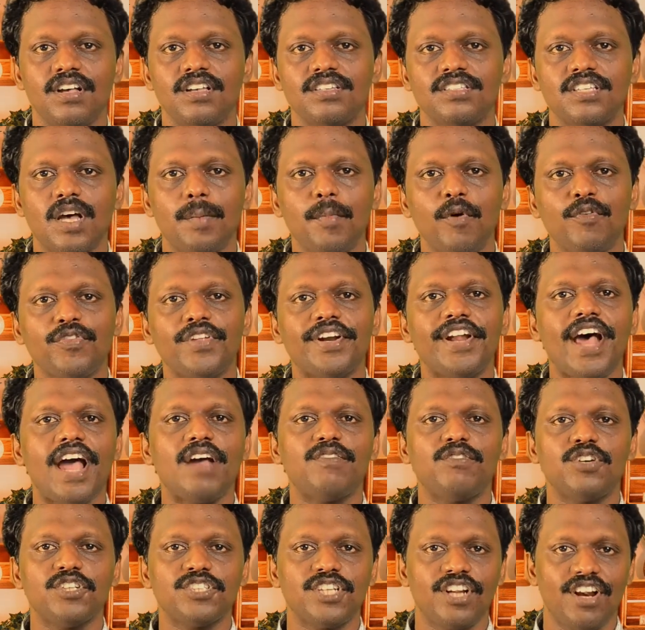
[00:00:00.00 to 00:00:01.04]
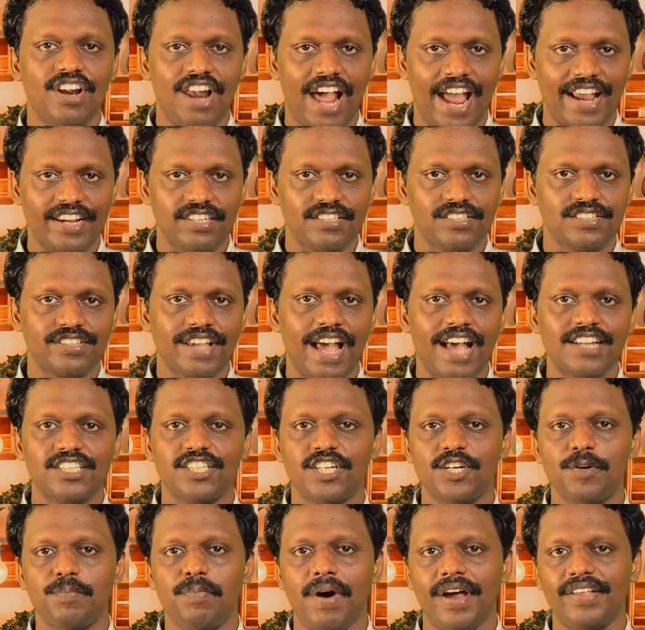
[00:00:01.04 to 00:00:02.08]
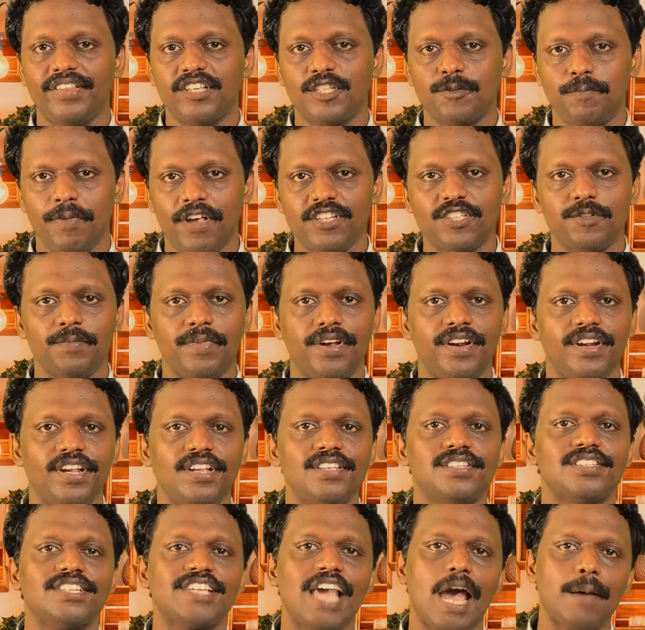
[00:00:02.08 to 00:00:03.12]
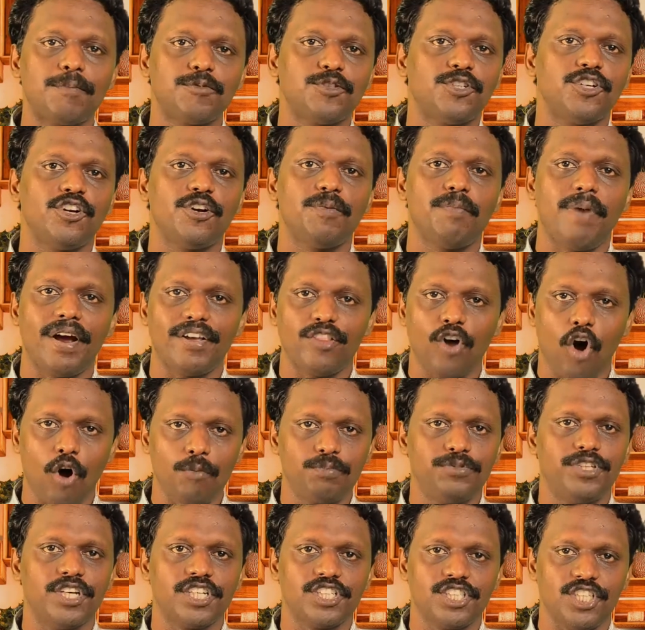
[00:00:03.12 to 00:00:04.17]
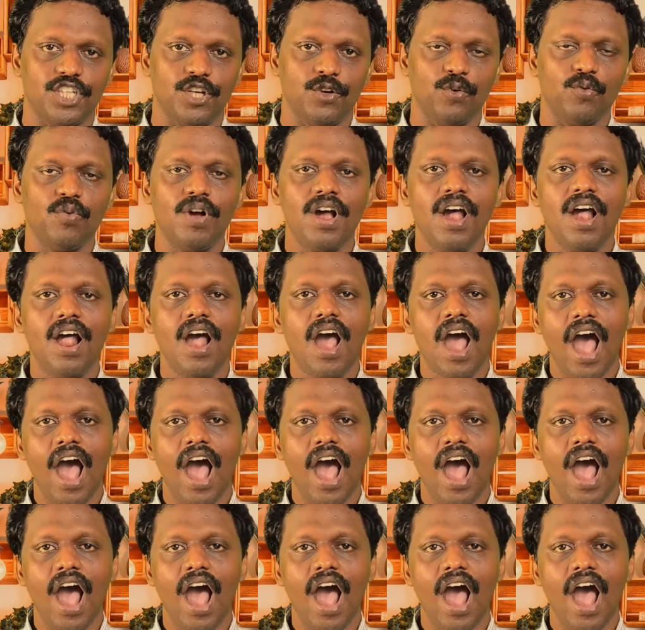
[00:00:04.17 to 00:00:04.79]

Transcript: Some of the divergent light scattered by the specimen is captured by the objective